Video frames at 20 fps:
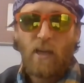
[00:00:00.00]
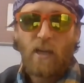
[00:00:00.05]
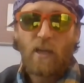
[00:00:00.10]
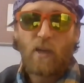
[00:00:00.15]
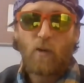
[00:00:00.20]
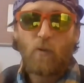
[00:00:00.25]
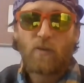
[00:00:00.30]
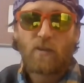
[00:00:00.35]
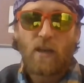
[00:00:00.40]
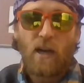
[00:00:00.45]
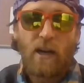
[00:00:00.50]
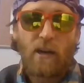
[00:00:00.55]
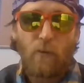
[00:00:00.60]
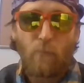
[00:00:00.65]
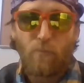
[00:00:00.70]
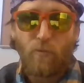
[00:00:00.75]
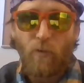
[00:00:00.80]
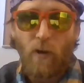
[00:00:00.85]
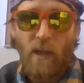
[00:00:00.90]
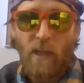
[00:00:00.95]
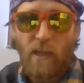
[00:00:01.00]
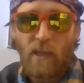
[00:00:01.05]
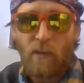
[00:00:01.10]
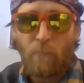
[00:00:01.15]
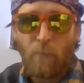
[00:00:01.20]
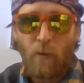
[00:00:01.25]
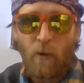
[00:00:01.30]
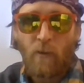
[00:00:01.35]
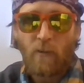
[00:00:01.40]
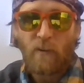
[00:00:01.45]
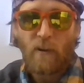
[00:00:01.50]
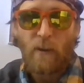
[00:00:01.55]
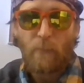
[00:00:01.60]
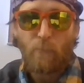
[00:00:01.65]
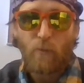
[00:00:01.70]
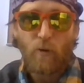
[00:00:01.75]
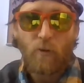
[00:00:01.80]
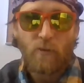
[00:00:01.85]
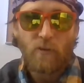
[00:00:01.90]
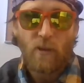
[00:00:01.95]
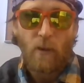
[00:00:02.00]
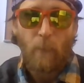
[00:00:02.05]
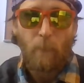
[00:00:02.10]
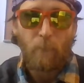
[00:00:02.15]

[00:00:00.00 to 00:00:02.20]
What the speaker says: It was kind of breaking apart numbers,